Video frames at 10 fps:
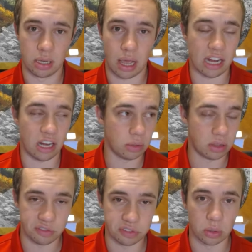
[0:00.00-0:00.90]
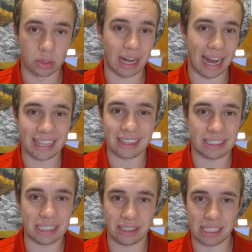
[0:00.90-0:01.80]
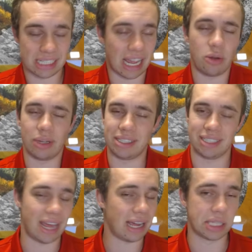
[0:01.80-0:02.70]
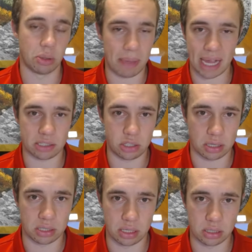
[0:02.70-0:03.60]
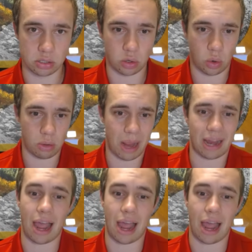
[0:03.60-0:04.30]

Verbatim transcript: I know what the floor and the ceiling is. I know exactly what Max Johnson is as a quarterback.